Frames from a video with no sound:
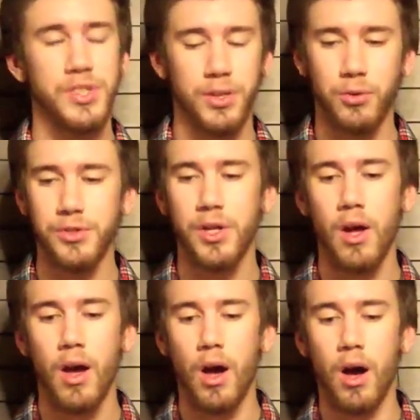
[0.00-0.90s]

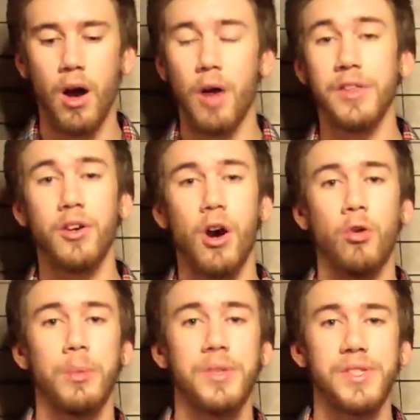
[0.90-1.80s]
singles. On the
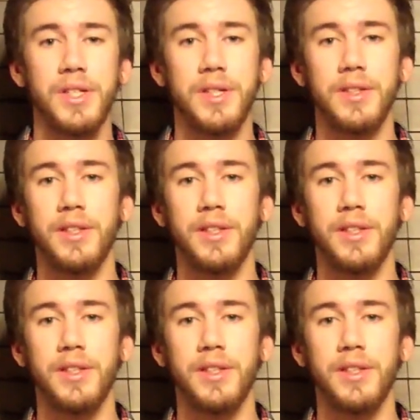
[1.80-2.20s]
card, we'll be seeing